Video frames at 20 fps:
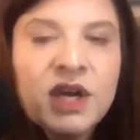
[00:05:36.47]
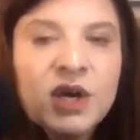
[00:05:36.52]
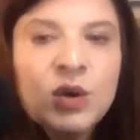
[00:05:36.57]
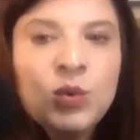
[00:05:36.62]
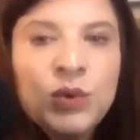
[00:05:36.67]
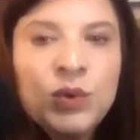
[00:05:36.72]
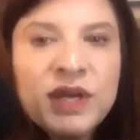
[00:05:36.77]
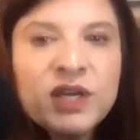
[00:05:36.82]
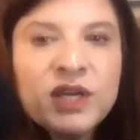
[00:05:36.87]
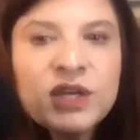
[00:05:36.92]

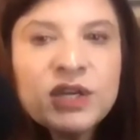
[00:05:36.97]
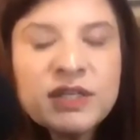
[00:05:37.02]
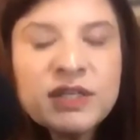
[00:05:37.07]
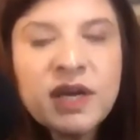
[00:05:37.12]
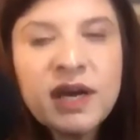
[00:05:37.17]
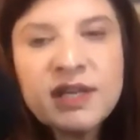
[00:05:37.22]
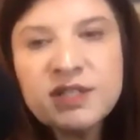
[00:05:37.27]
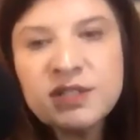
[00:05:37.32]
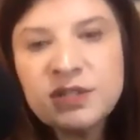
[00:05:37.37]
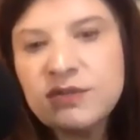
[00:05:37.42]
We could
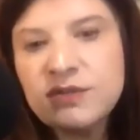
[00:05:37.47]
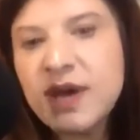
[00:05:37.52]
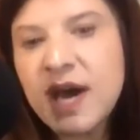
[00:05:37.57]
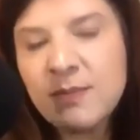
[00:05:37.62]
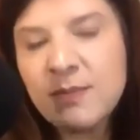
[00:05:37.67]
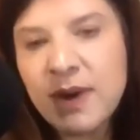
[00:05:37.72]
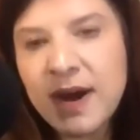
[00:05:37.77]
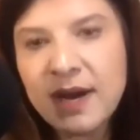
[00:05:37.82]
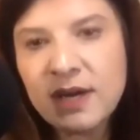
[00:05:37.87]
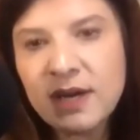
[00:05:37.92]
not do
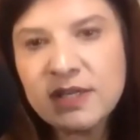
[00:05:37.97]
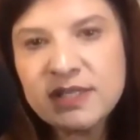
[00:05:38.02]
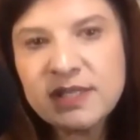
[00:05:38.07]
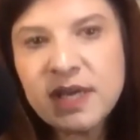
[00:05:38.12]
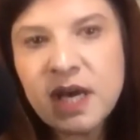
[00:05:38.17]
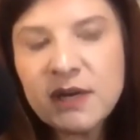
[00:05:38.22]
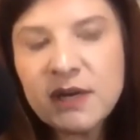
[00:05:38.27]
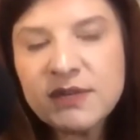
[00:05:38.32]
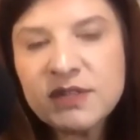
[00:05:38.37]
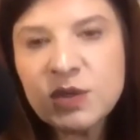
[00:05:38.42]
that by
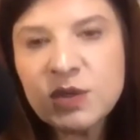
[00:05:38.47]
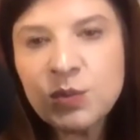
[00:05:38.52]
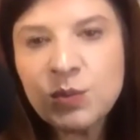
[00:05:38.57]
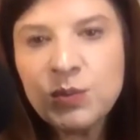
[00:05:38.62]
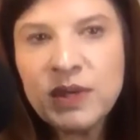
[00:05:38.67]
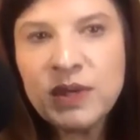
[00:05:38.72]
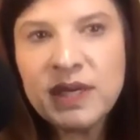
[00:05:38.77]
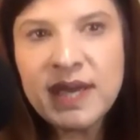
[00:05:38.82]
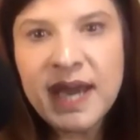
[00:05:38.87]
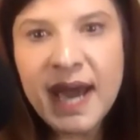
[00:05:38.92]
ourselves. So
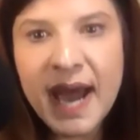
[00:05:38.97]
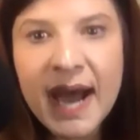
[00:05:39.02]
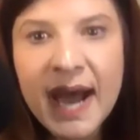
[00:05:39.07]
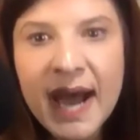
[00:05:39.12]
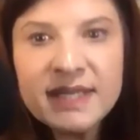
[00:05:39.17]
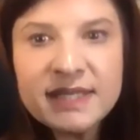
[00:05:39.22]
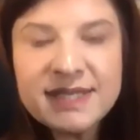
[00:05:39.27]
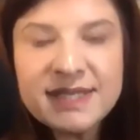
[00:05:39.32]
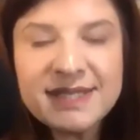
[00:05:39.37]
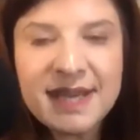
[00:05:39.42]
we had
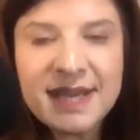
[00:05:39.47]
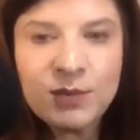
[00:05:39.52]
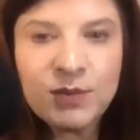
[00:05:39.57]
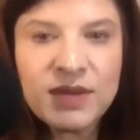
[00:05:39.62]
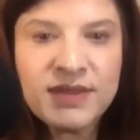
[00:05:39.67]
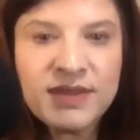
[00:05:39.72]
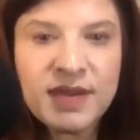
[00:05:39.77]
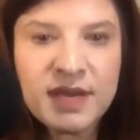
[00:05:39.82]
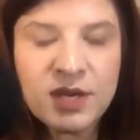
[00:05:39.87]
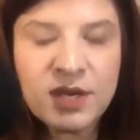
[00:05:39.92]
to stay
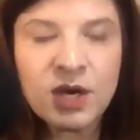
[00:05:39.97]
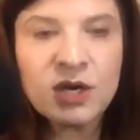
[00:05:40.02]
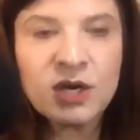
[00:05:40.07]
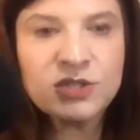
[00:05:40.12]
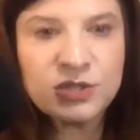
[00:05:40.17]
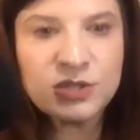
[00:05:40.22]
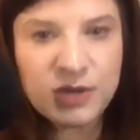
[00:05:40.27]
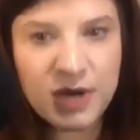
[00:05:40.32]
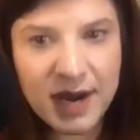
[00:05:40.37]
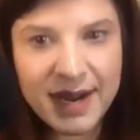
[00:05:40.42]
within our
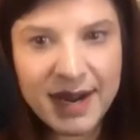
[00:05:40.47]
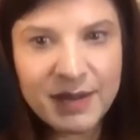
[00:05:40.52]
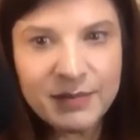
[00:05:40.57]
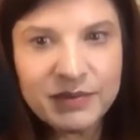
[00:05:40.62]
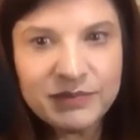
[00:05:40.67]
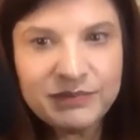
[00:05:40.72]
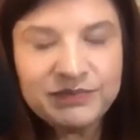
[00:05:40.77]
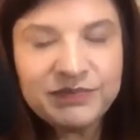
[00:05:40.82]
tribe.